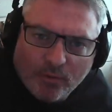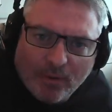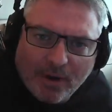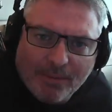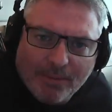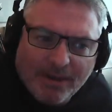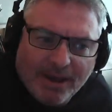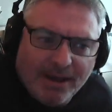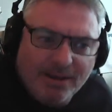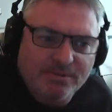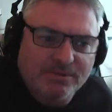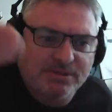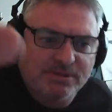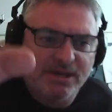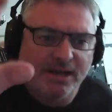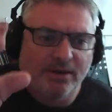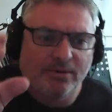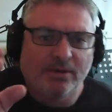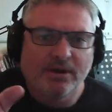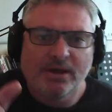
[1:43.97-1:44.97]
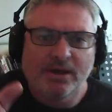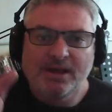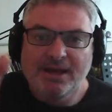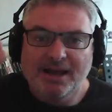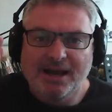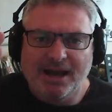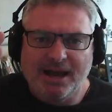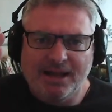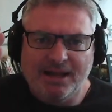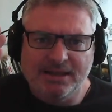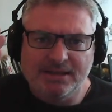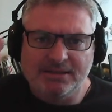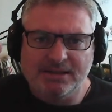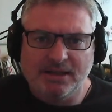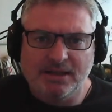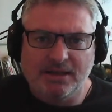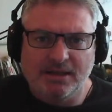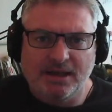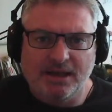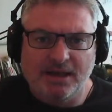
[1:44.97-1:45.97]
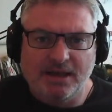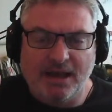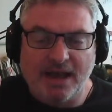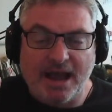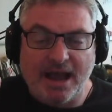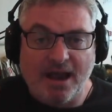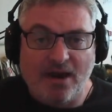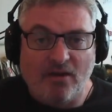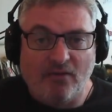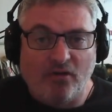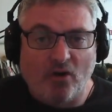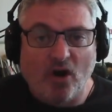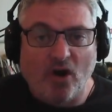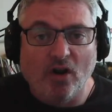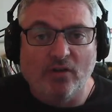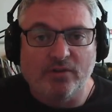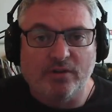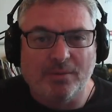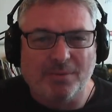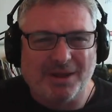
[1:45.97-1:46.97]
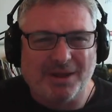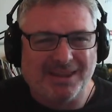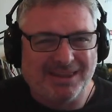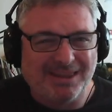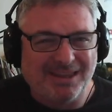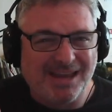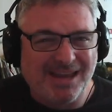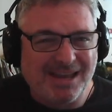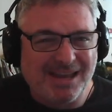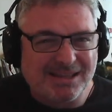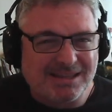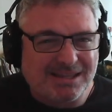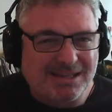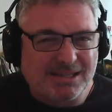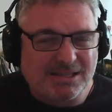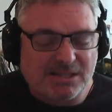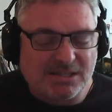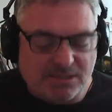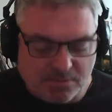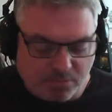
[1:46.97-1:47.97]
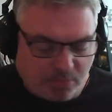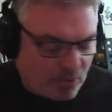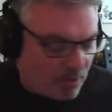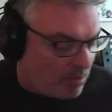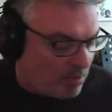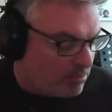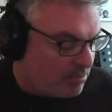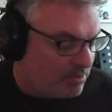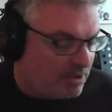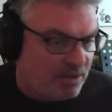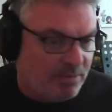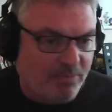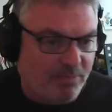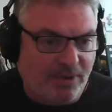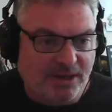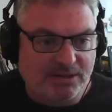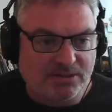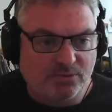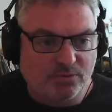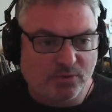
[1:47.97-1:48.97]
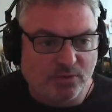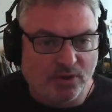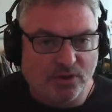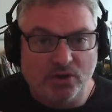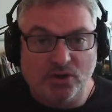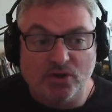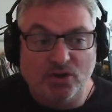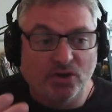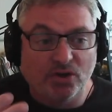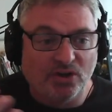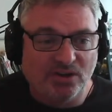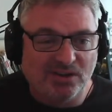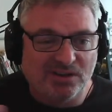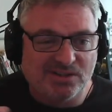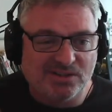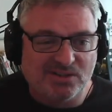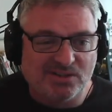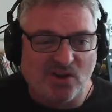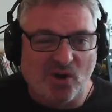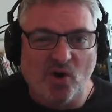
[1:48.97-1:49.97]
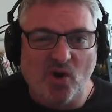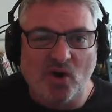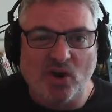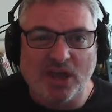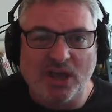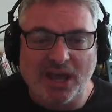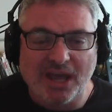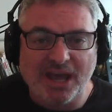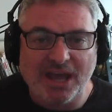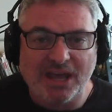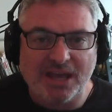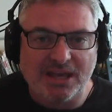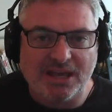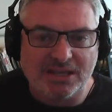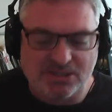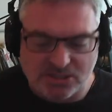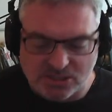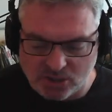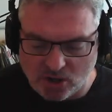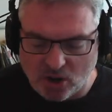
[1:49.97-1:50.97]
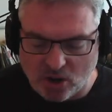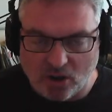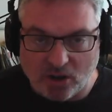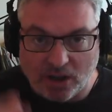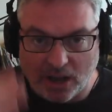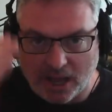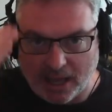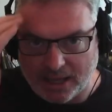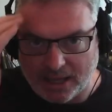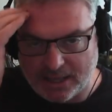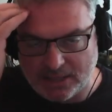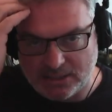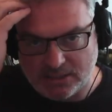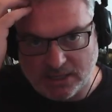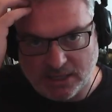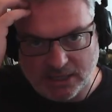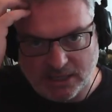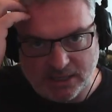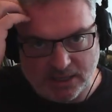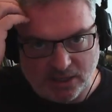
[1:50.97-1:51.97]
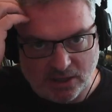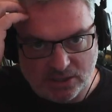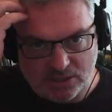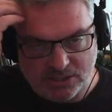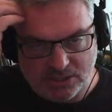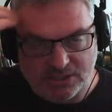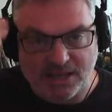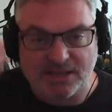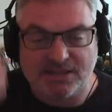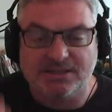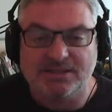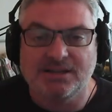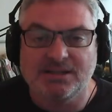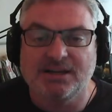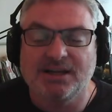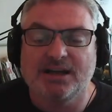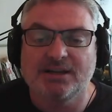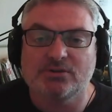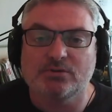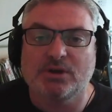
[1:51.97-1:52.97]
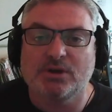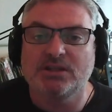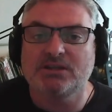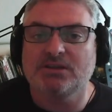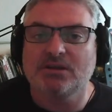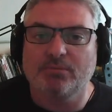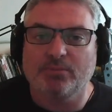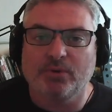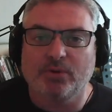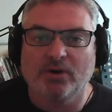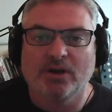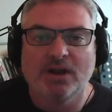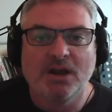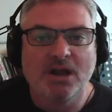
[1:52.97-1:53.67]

webcams now, and uh, out of all of them, I think this is probably the best one. The colour's okay. It's not like a, a Logitech C920, but